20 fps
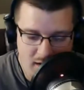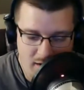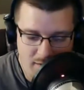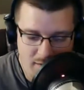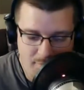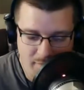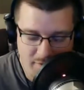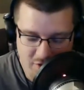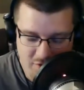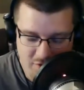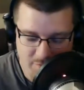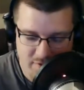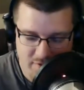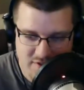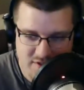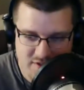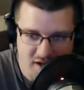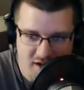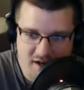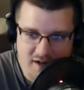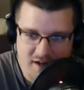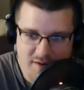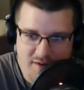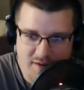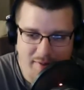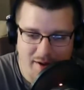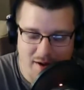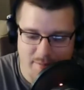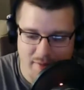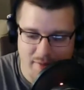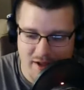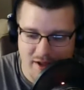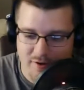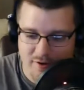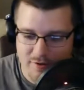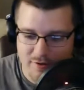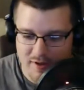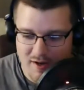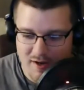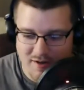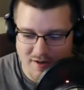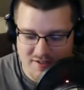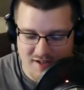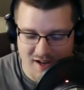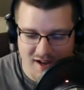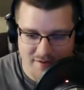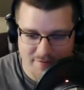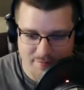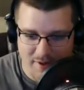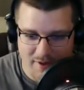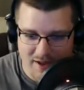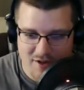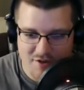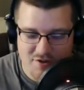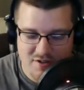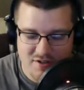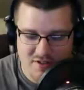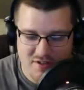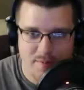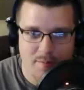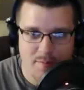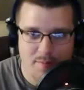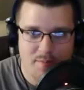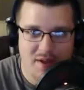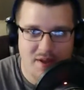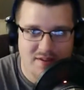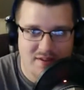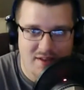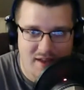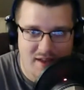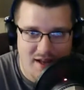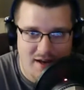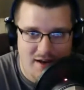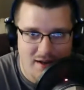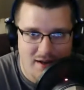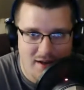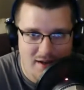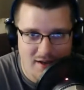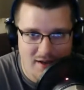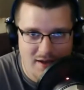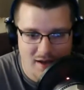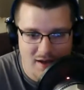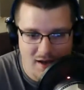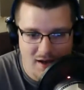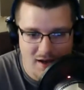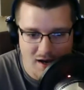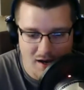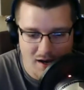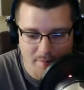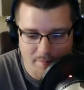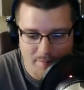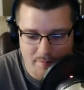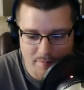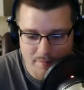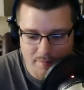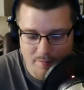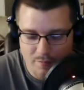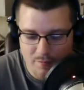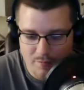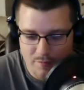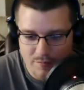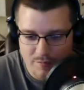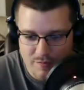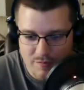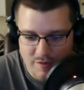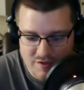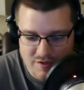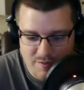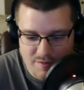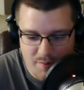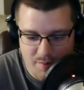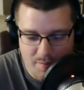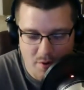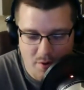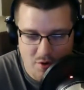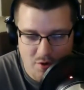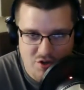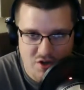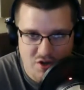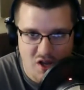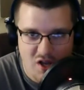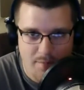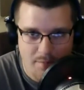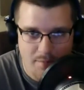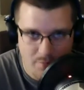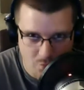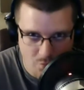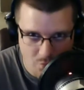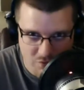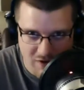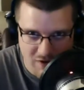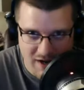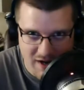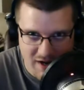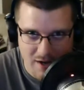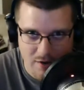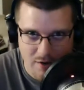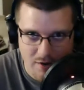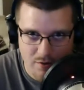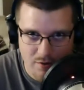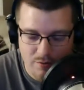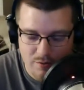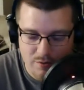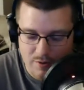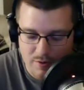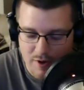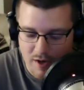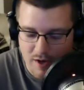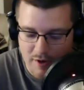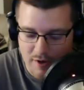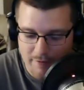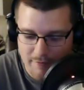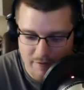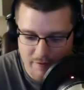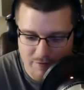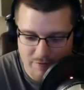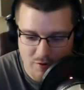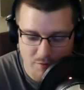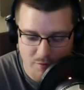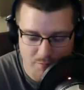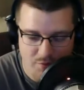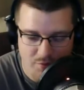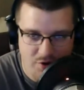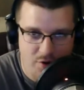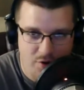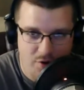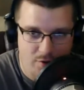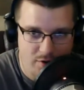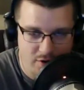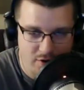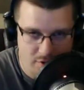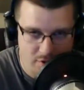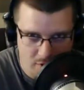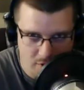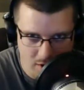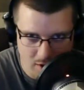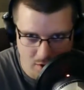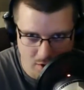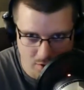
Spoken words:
you've been talking about it, Michael, and I just kind of my interest has been piqued again. Um, there's a promotion right now. If you pre-order